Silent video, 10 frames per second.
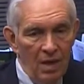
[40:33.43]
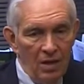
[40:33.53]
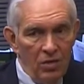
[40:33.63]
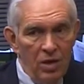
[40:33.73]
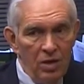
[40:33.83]

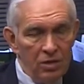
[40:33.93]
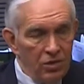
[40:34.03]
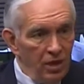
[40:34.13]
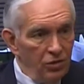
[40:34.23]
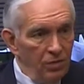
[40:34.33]
to hear a
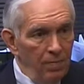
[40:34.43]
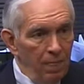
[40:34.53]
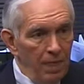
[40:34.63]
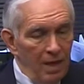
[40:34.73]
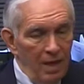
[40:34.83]
session
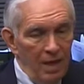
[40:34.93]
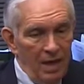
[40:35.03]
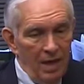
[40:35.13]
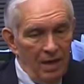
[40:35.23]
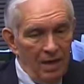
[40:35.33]

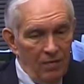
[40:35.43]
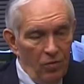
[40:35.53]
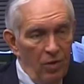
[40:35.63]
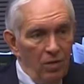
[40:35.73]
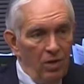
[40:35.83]
of
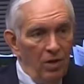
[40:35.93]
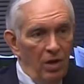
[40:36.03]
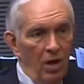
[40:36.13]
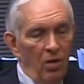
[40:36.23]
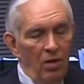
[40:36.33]
criminal
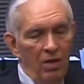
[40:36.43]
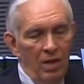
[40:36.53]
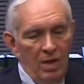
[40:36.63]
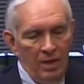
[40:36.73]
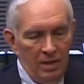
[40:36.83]
law,
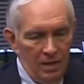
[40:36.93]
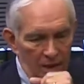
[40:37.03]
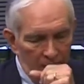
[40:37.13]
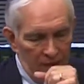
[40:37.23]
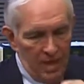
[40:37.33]

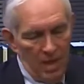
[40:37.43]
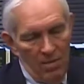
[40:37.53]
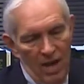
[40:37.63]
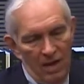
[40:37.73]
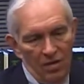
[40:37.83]
and he came
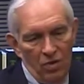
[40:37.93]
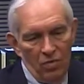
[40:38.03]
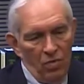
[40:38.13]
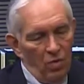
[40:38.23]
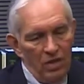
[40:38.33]
back and
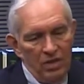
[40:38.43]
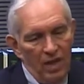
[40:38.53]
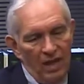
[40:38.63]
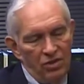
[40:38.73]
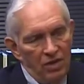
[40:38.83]
told Gore. He said,
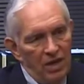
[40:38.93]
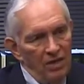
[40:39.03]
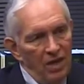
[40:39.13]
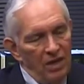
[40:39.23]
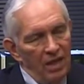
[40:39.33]
"I just can't
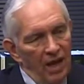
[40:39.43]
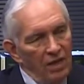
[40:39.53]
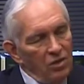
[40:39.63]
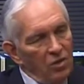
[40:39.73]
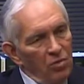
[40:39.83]
take that. I
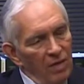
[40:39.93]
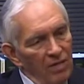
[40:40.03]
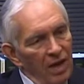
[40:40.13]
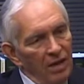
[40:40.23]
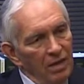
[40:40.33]
just don't
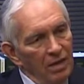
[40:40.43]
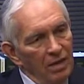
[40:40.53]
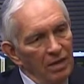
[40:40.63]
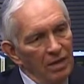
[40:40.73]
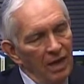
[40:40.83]
believe I could.
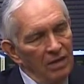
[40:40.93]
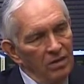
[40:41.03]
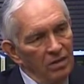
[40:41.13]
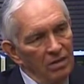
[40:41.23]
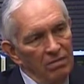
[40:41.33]
I
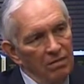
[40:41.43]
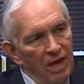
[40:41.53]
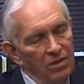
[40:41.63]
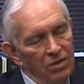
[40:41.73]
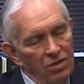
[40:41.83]

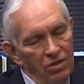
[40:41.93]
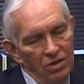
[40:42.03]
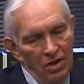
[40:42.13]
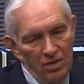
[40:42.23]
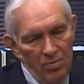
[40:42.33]
just couldn't
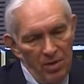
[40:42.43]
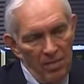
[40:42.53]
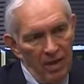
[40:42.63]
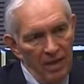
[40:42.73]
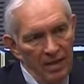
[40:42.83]
sentence
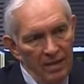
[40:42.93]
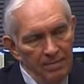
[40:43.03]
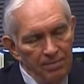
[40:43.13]
people like that."